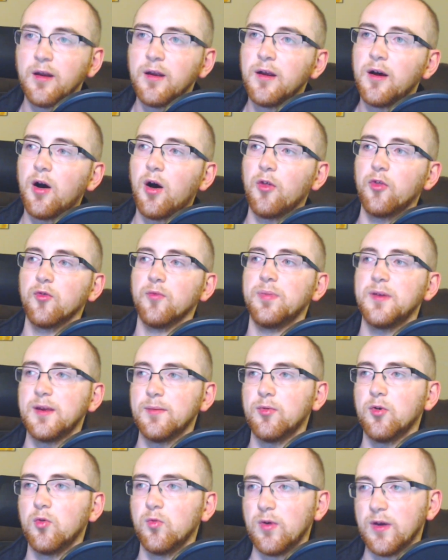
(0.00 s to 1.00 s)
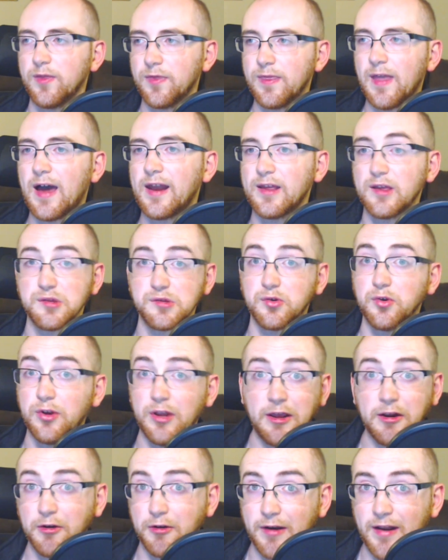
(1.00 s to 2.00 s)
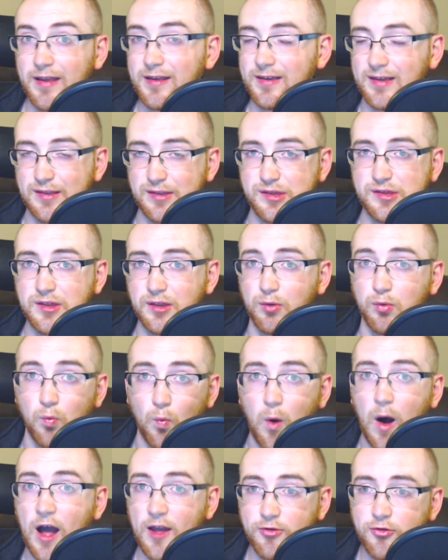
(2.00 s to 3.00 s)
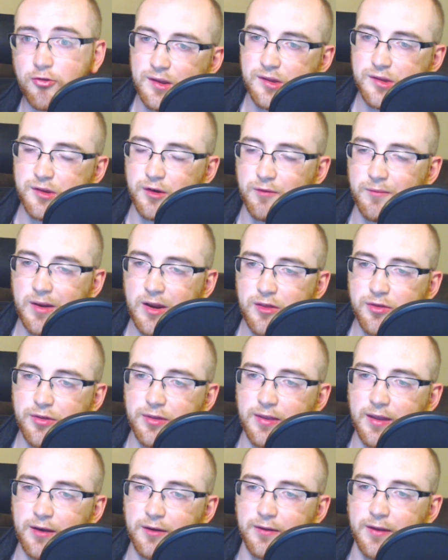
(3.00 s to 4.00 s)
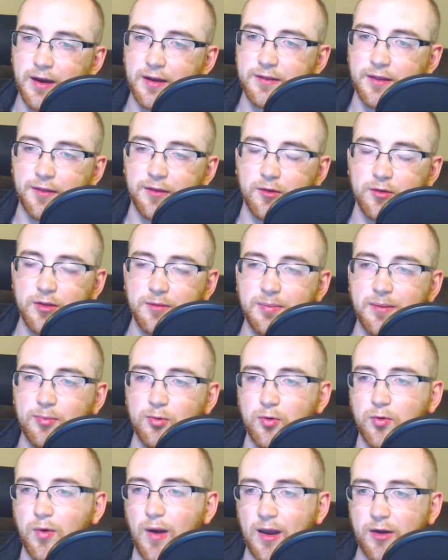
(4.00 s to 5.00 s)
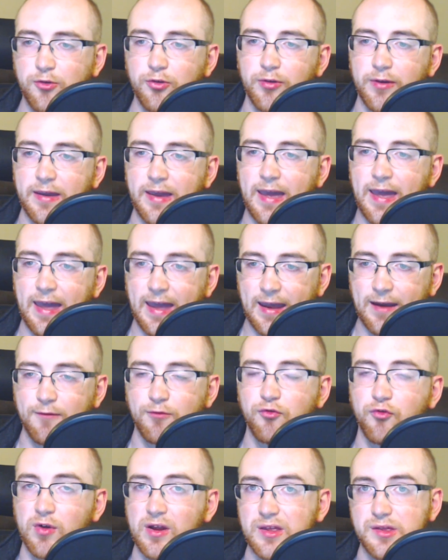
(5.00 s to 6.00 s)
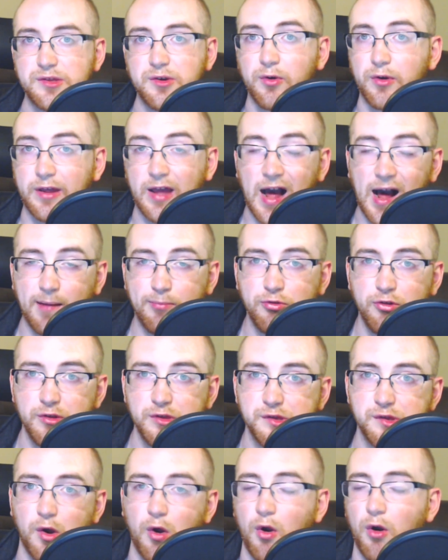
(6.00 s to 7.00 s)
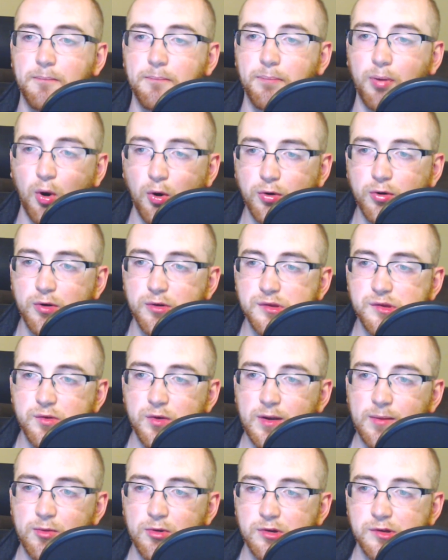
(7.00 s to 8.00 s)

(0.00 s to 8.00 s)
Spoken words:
other people with not as good internet can still watch. So I managed to nail down that the only people who actually have transcoding options are partnered streamers